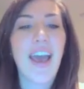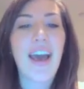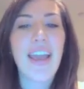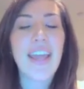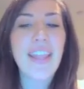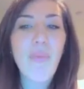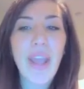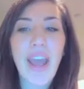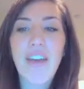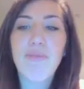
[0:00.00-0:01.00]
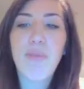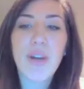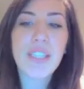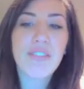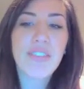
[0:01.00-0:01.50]
And then we have
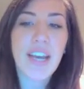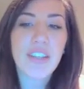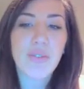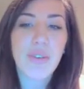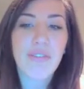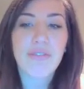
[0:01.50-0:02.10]
points of data, so we have,